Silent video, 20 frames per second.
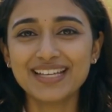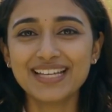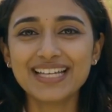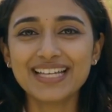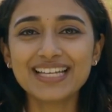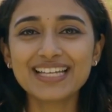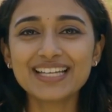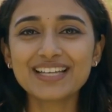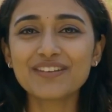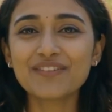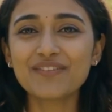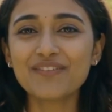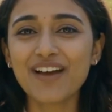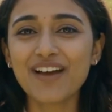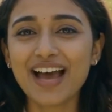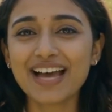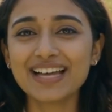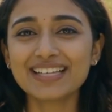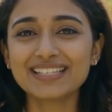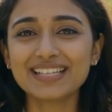Easy,
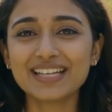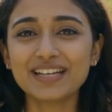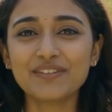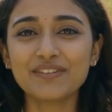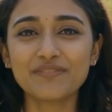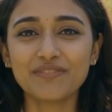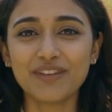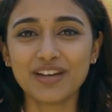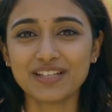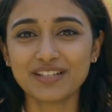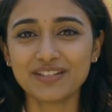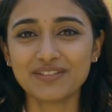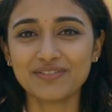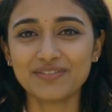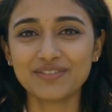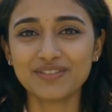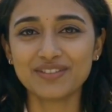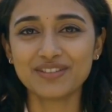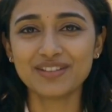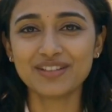fast, and
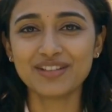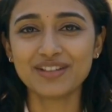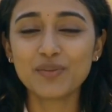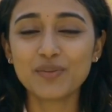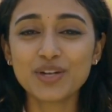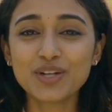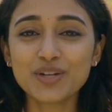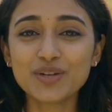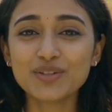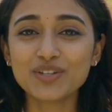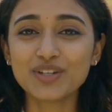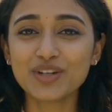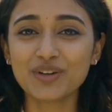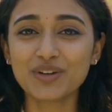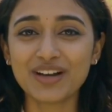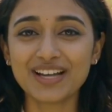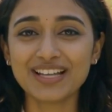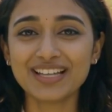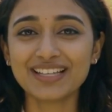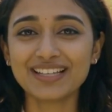effective. When used
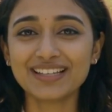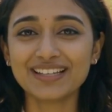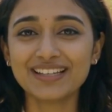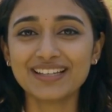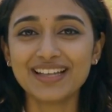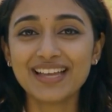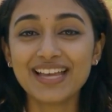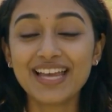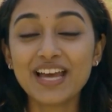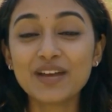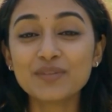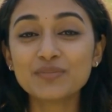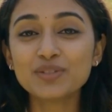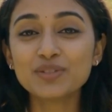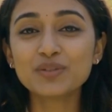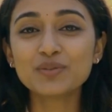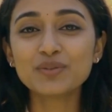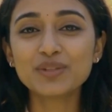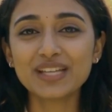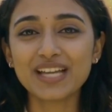correctly, it
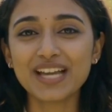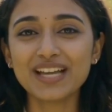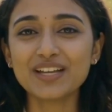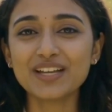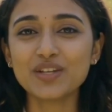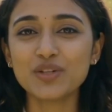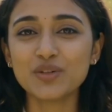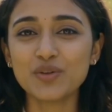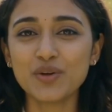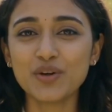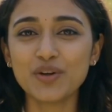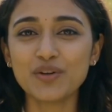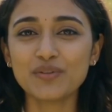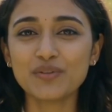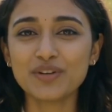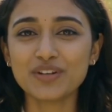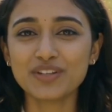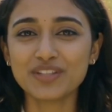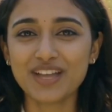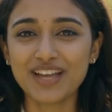helps you regain control
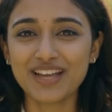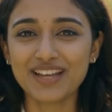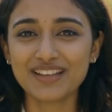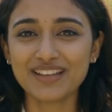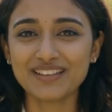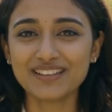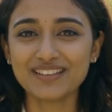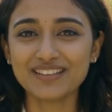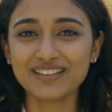over your day.